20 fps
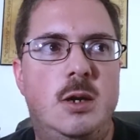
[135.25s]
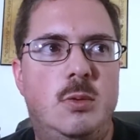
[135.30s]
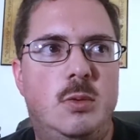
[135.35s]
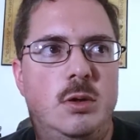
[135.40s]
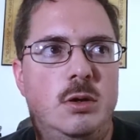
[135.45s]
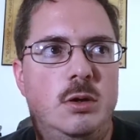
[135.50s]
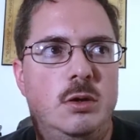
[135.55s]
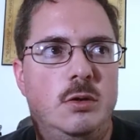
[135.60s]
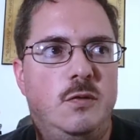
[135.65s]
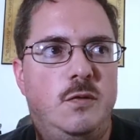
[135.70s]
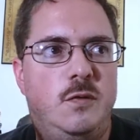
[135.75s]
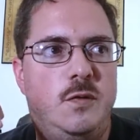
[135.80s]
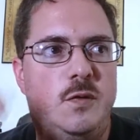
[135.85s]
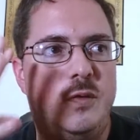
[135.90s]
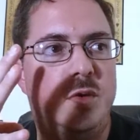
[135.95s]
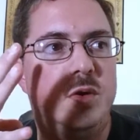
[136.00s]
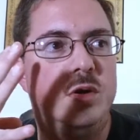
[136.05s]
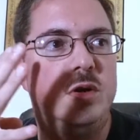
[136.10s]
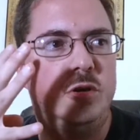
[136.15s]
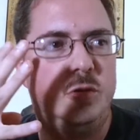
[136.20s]
There were
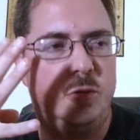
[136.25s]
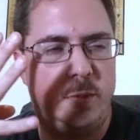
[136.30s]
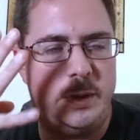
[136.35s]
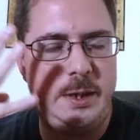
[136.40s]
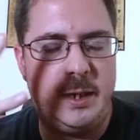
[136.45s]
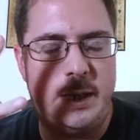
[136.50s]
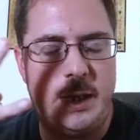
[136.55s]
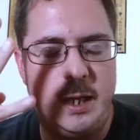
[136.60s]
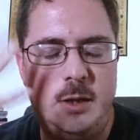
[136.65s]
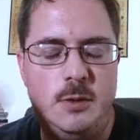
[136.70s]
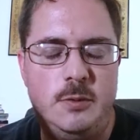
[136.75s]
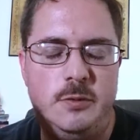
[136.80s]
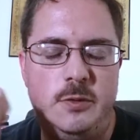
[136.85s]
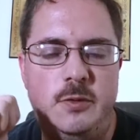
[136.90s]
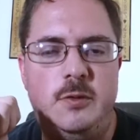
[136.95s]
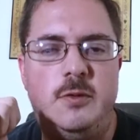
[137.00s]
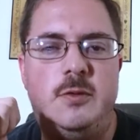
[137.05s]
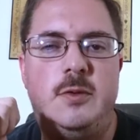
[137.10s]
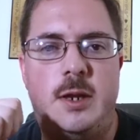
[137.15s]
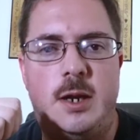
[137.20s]
four Great
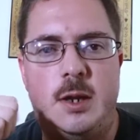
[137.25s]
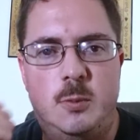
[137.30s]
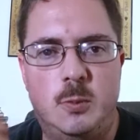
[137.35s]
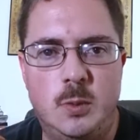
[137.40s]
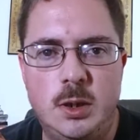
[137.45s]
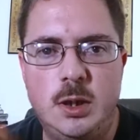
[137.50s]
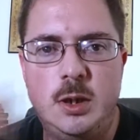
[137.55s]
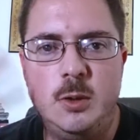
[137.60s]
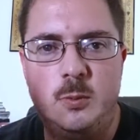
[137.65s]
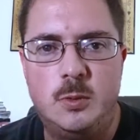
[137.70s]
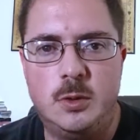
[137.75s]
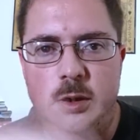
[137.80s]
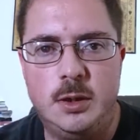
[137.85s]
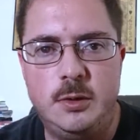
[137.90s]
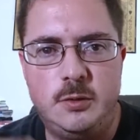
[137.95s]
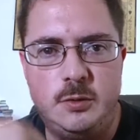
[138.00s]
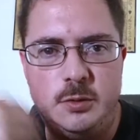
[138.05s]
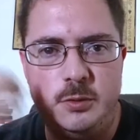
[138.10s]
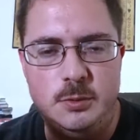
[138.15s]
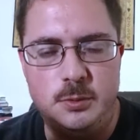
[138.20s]
Houses that I really
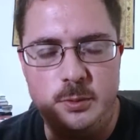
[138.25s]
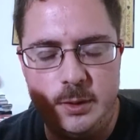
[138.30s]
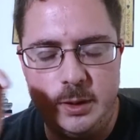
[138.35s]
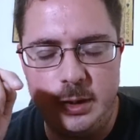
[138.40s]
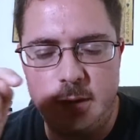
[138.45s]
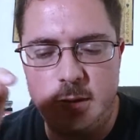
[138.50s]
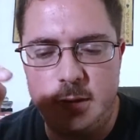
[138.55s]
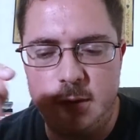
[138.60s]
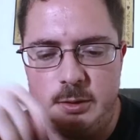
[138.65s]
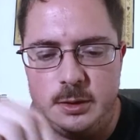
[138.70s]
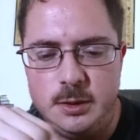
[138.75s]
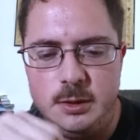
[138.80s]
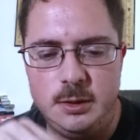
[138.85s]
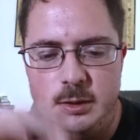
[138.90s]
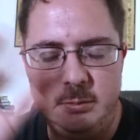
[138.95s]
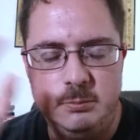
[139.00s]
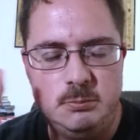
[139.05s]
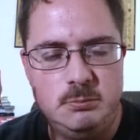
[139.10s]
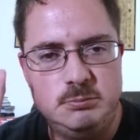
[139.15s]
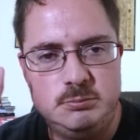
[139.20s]
wanted to get
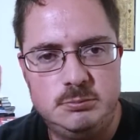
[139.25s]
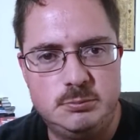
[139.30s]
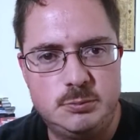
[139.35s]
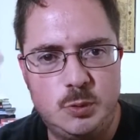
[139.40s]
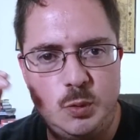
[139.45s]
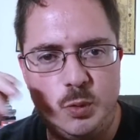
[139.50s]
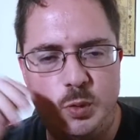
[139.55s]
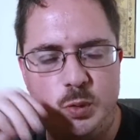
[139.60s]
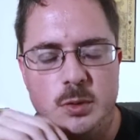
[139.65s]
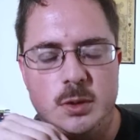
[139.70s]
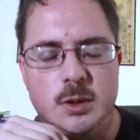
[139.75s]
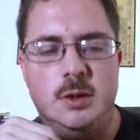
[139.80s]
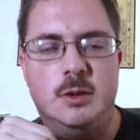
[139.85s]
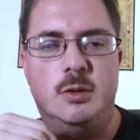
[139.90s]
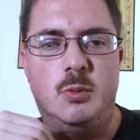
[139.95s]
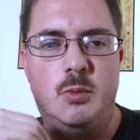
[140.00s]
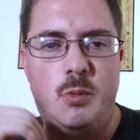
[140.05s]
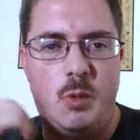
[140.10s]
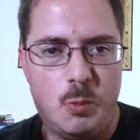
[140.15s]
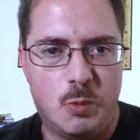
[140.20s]
all the
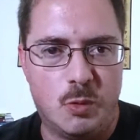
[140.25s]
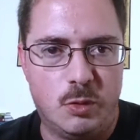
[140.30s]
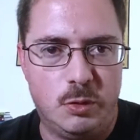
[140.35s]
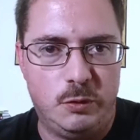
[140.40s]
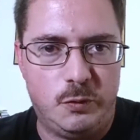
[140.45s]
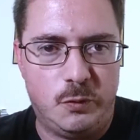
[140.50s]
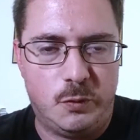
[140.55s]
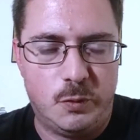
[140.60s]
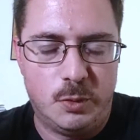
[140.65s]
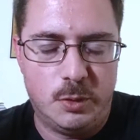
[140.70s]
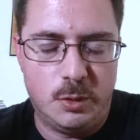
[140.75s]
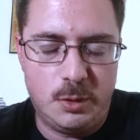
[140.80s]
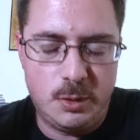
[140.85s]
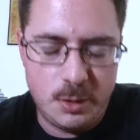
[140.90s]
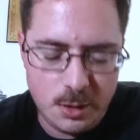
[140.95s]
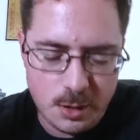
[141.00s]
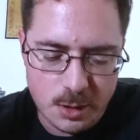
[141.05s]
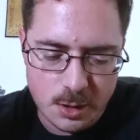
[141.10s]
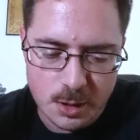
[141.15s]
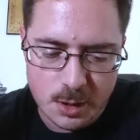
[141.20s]
cool little rewards
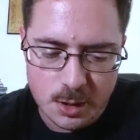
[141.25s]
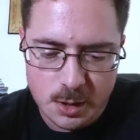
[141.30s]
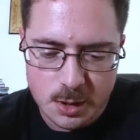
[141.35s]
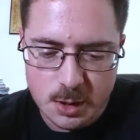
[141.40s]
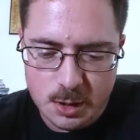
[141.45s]
for,